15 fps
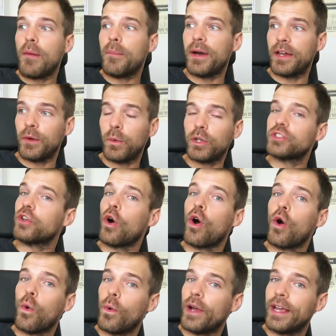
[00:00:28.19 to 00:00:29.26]
but it was
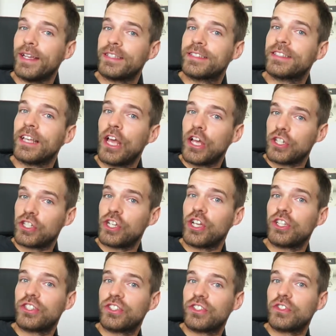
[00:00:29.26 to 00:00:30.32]
always
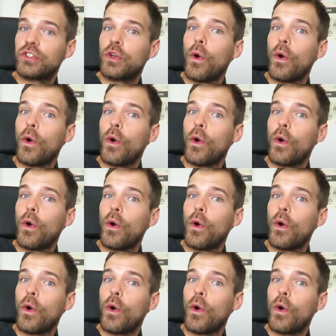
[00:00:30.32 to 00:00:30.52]
just